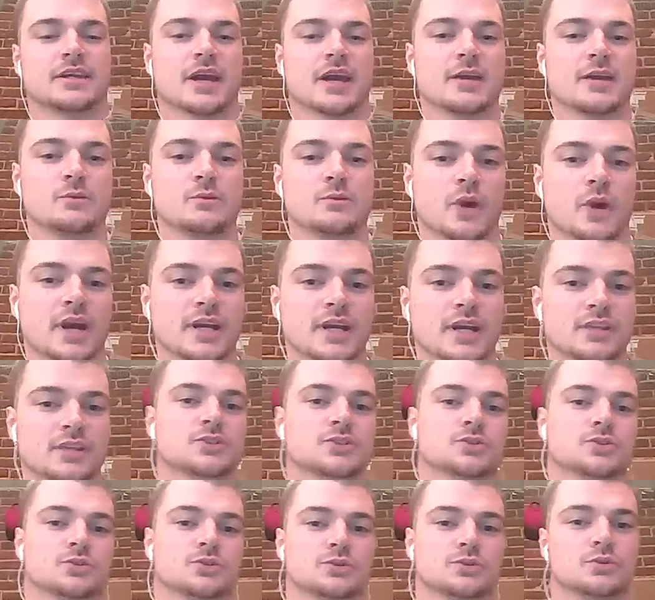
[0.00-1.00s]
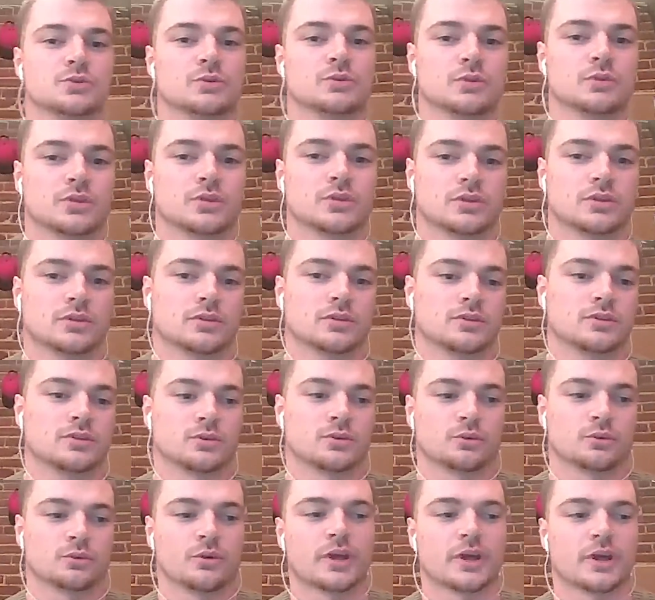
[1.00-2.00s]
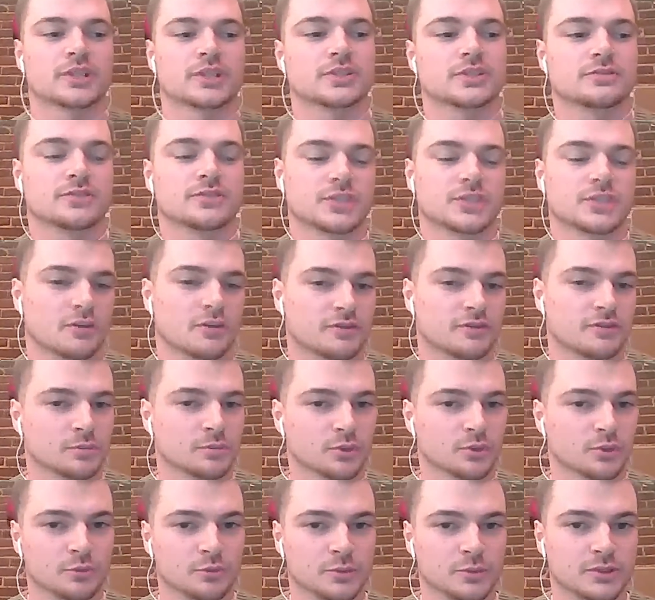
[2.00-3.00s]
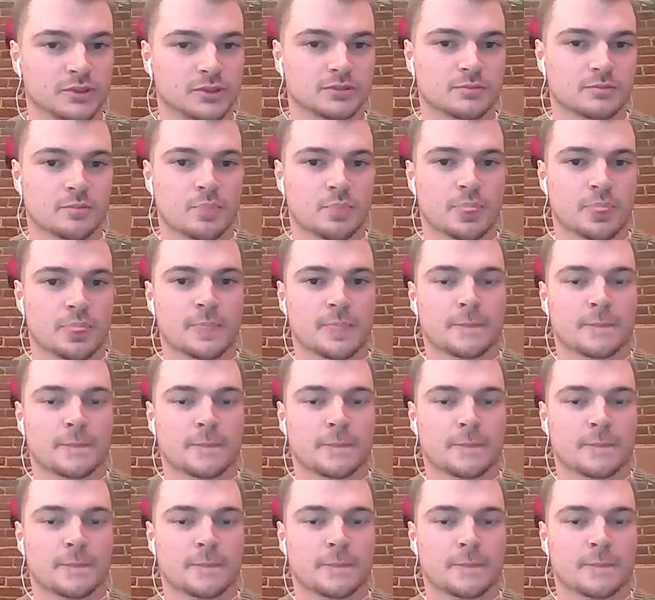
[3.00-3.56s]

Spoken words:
gateway to the rest of self-improvement.